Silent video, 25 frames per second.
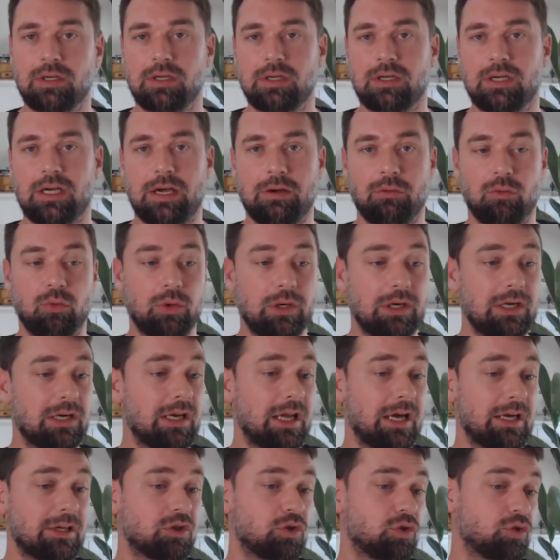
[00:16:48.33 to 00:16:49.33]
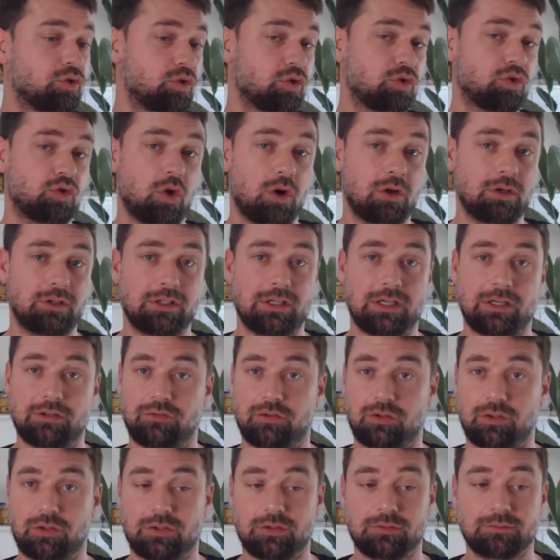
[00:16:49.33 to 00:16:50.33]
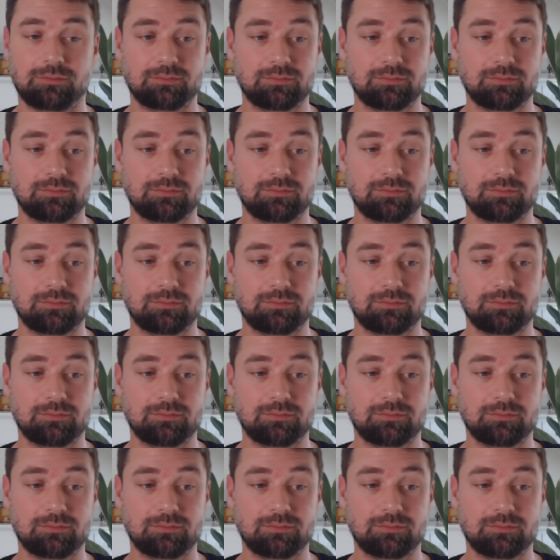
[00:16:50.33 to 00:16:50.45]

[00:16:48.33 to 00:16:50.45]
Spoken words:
I would really like you to join the effort.